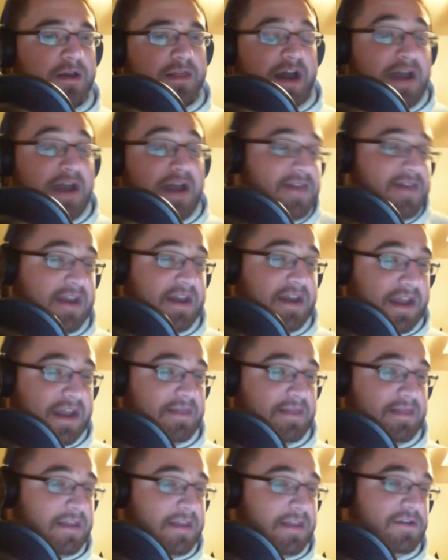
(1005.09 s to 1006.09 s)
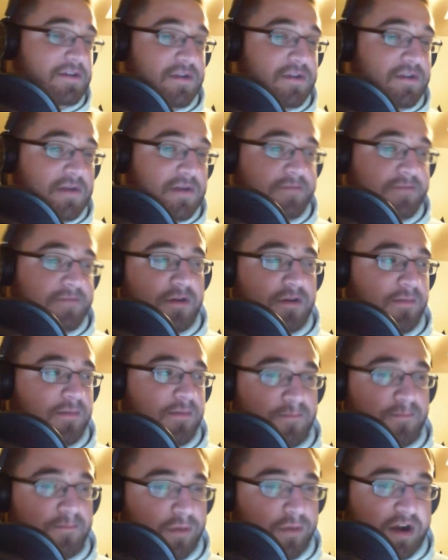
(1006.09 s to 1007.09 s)
I think, than you do if you
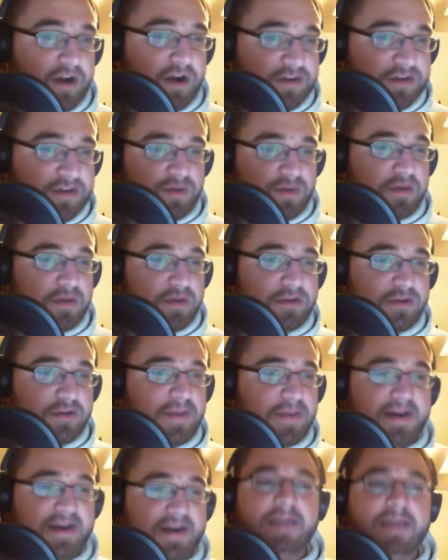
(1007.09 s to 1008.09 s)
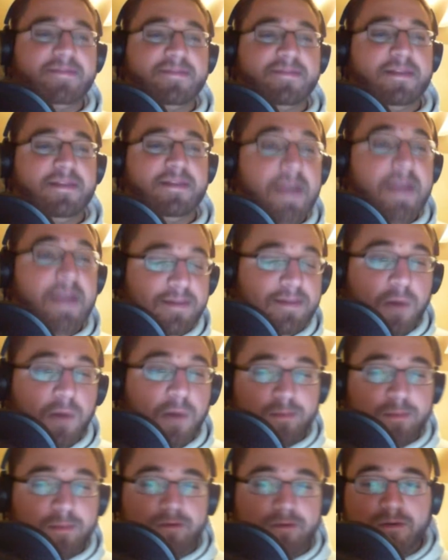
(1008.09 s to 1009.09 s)
launch with the two big names in the mobile.